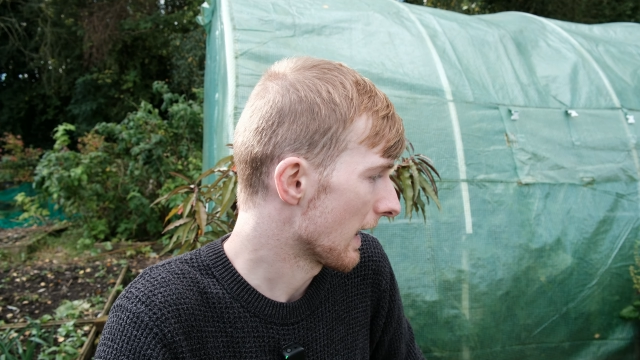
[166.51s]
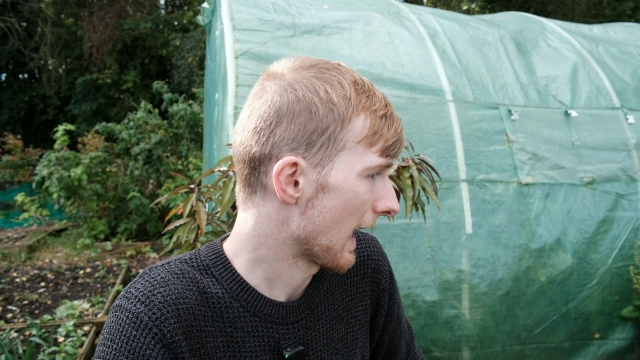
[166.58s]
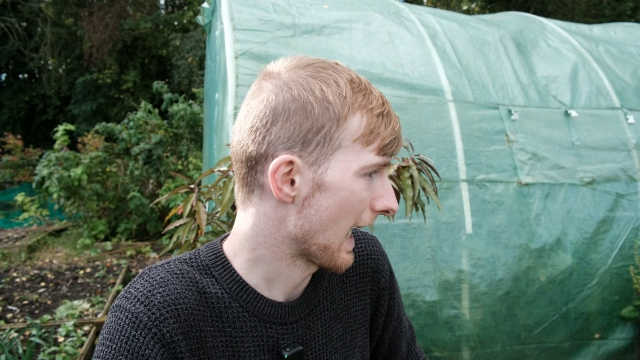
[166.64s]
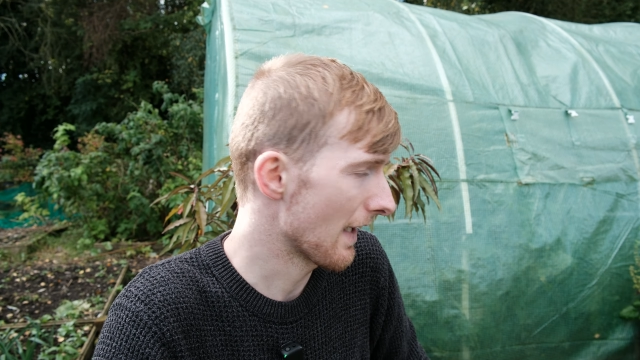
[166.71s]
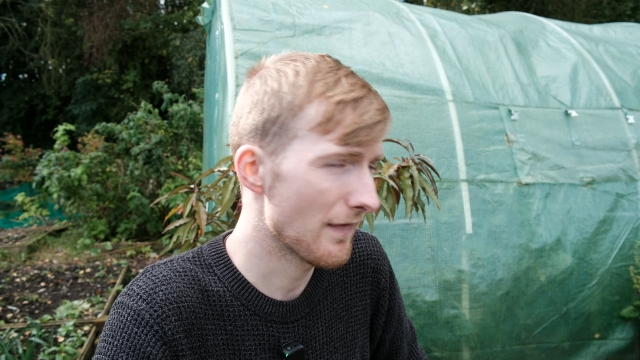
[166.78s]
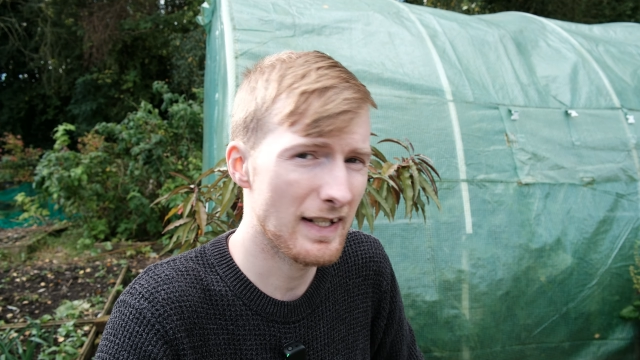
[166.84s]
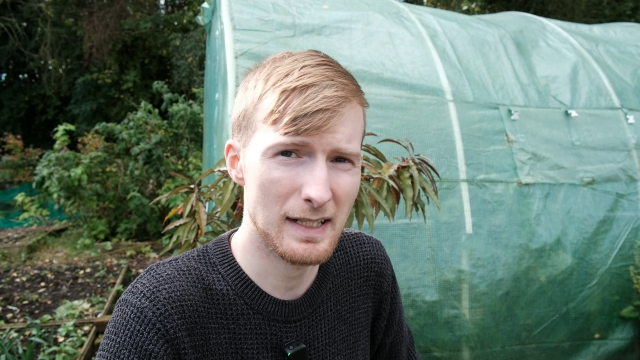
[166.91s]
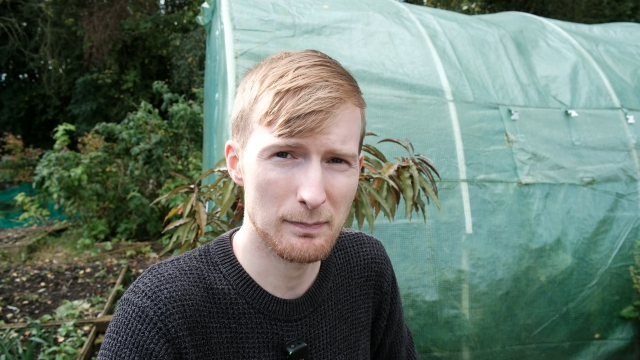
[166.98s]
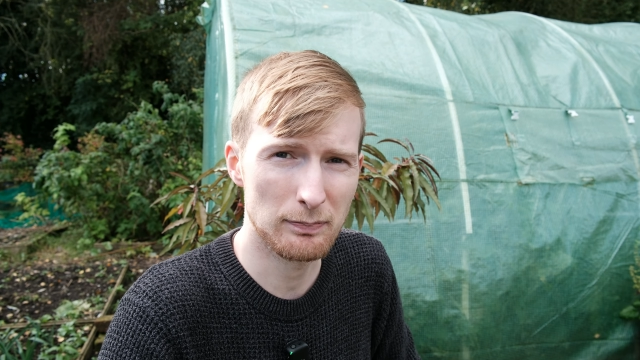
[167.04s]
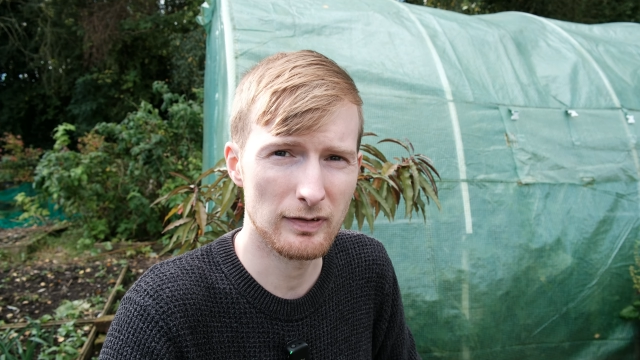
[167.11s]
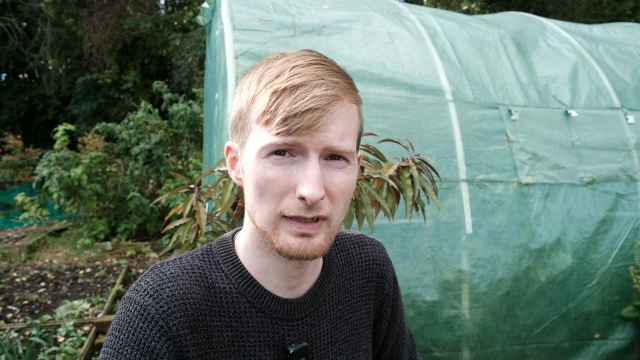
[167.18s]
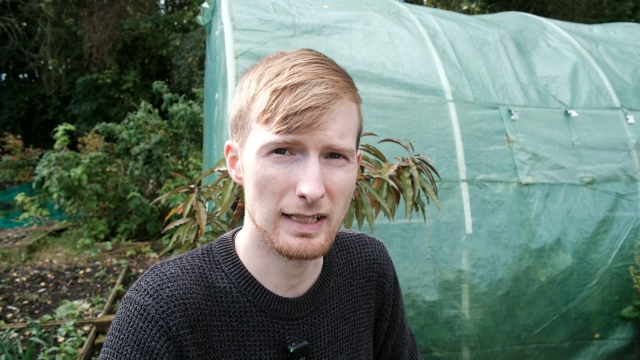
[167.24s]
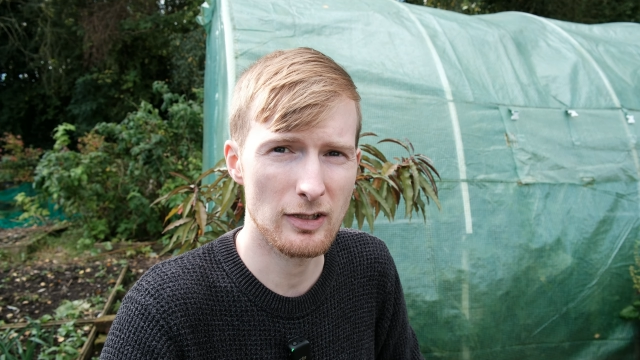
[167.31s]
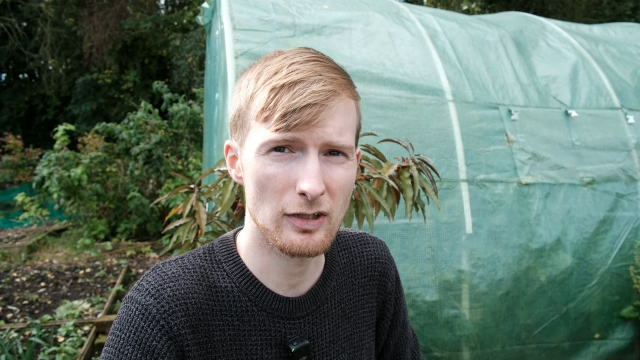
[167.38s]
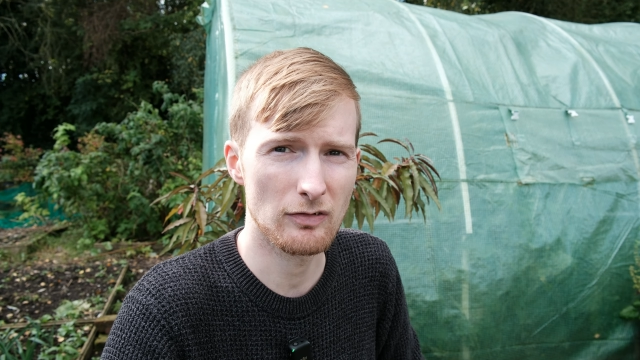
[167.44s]
I think it's
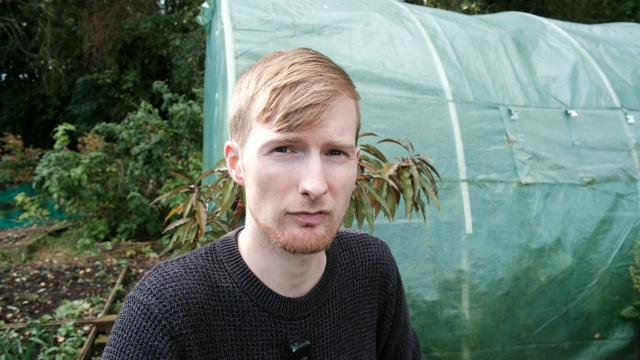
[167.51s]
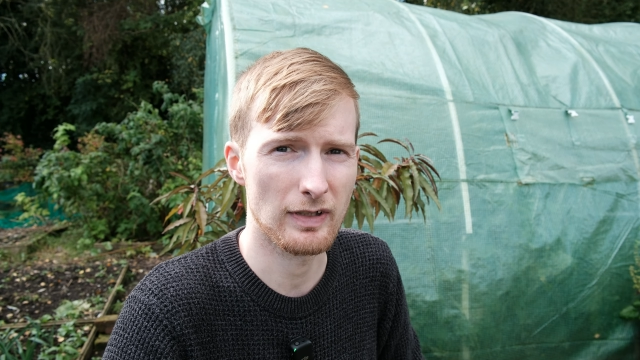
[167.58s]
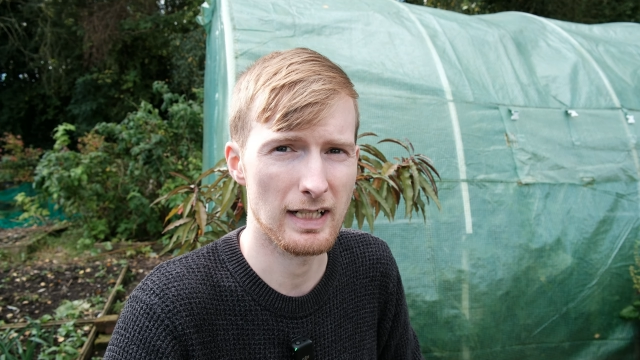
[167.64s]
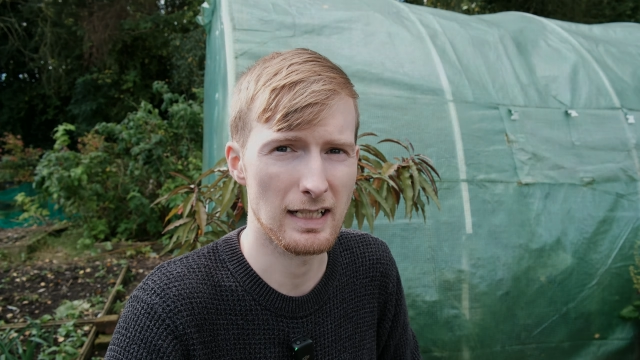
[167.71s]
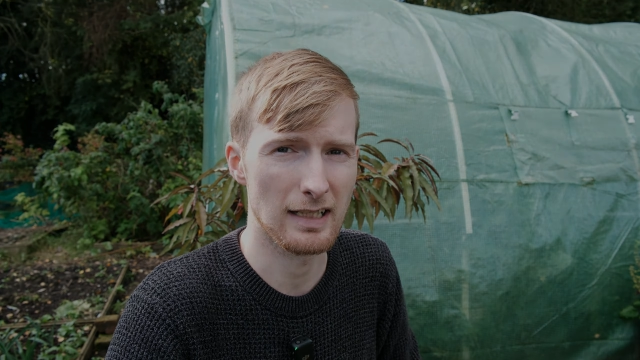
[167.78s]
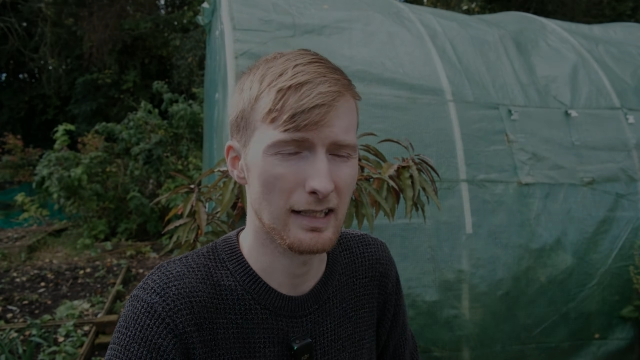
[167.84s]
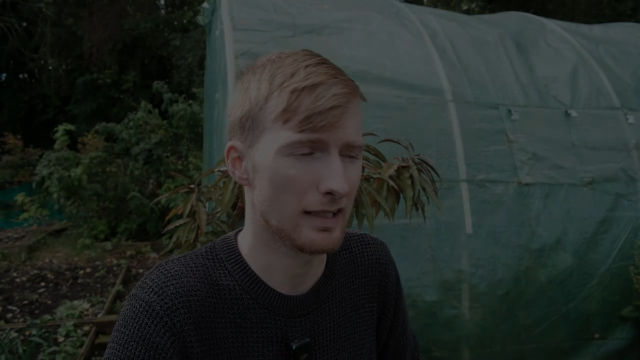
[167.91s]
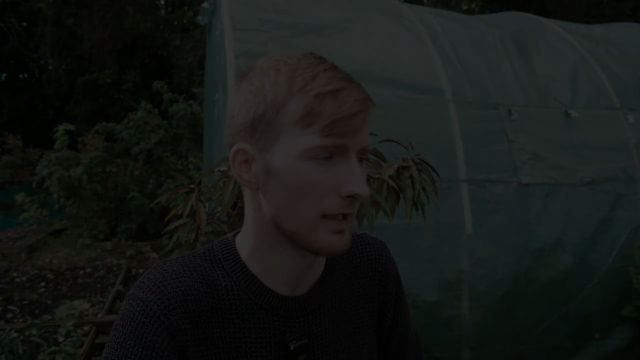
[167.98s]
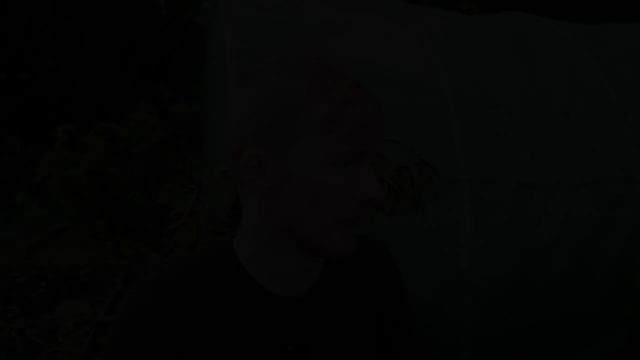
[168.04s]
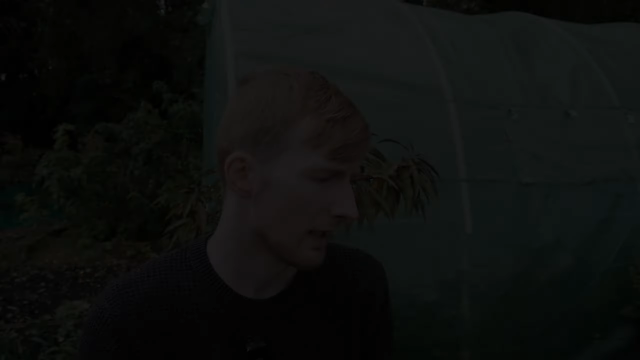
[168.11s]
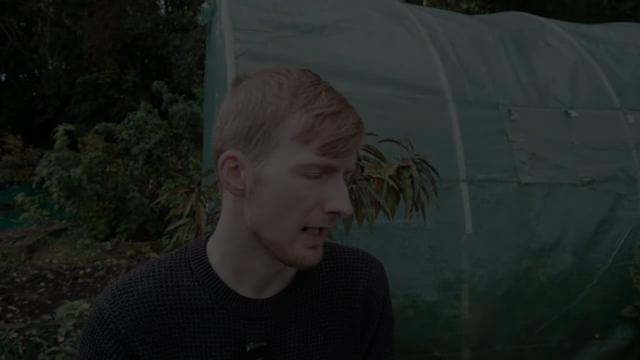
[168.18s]
pretty good really.